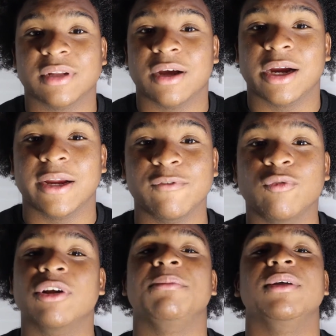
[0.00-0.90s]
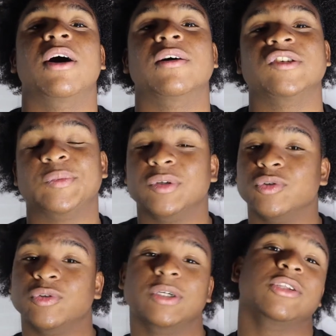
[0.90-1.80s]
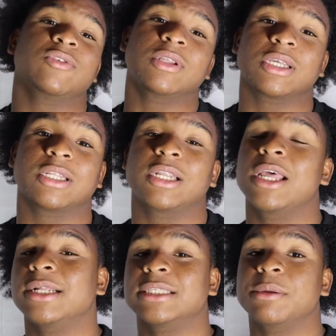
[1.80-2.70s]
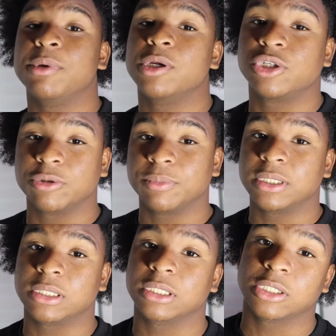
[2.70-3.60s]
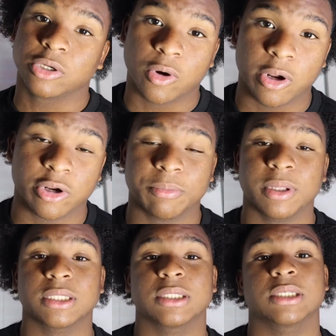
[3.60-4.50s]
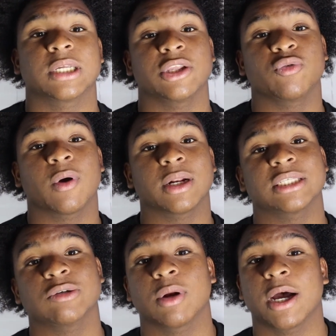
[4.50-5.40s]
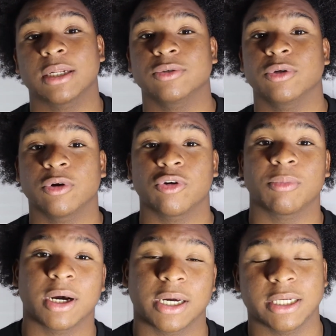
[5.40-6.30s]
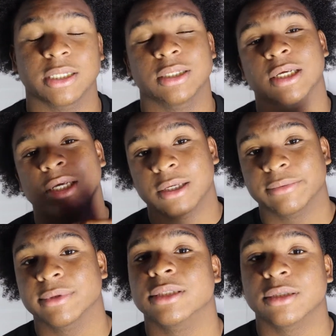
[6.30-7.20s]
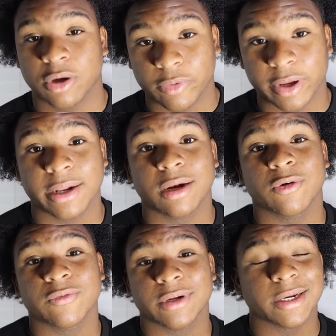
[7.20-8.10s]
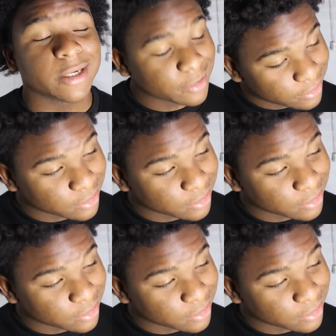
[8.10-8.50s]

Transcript: All right, if you want to be an entrepreneur and you're looking to build your business, to grow your business, and you want to see what I do to grow mine, go ahead and over there.